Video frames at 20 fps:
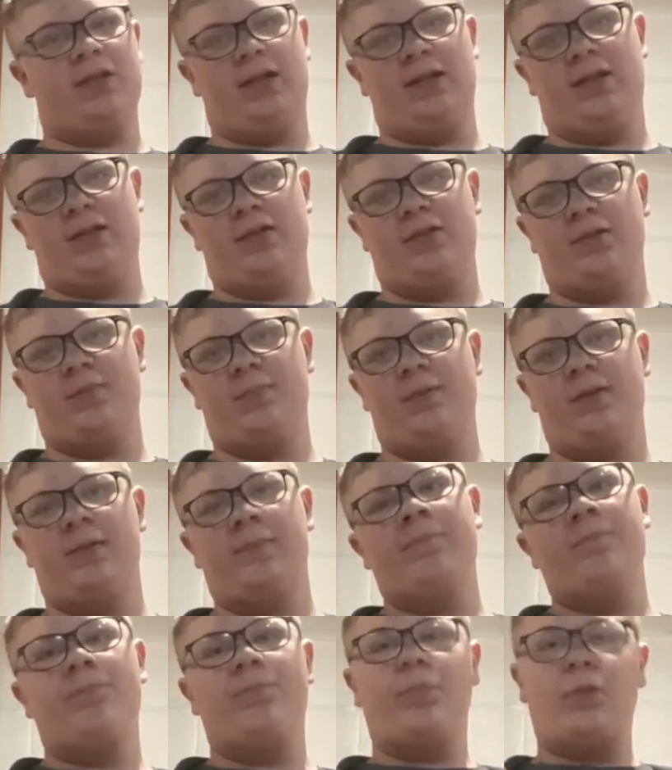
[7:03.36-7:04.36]
this,
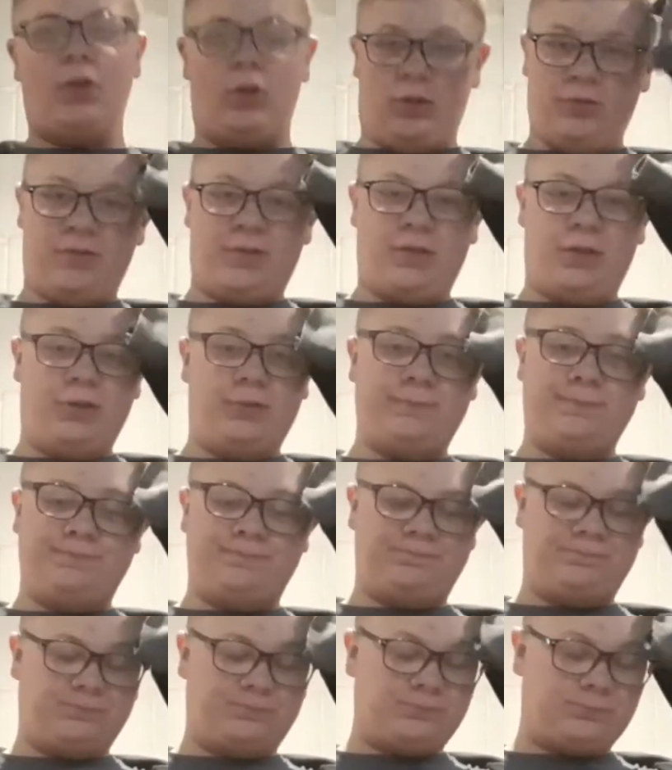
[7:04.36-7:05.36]
but also,
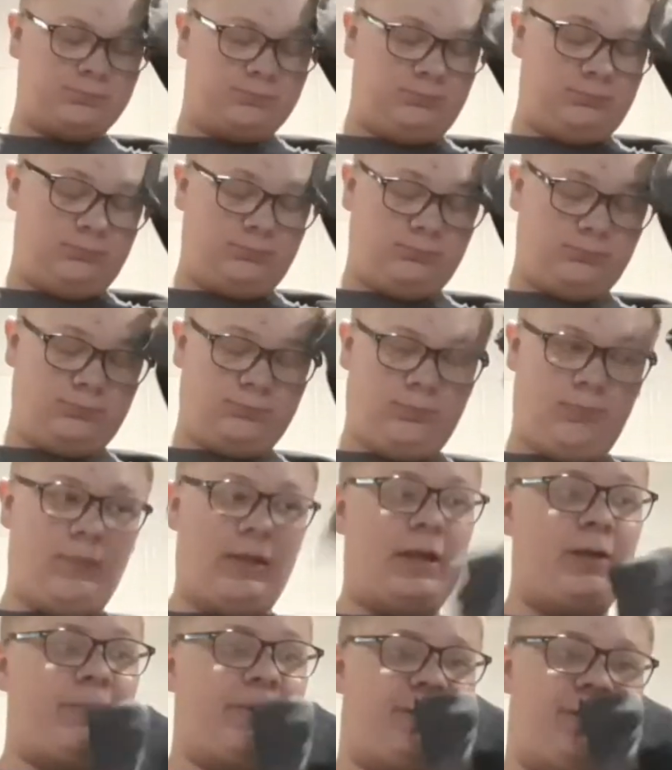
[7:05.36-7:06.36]

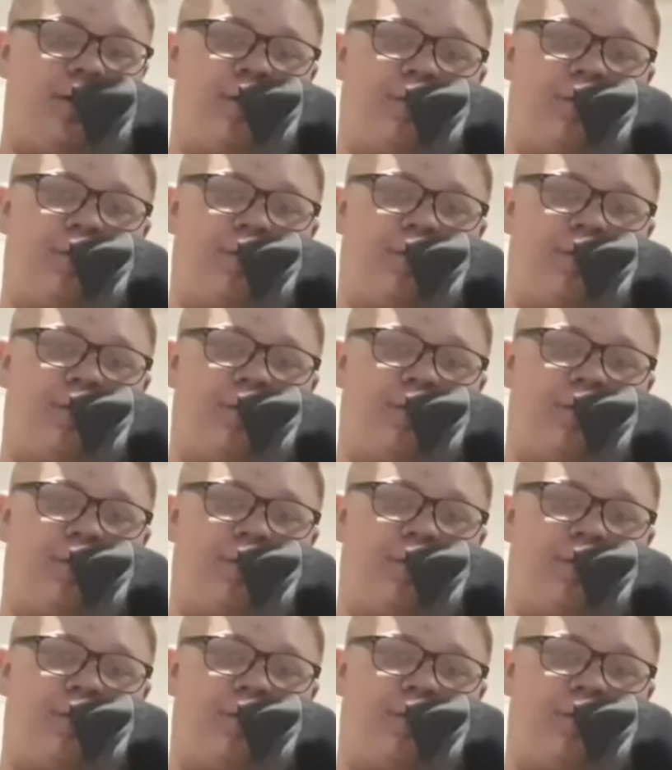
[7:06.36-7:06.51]
my teeth are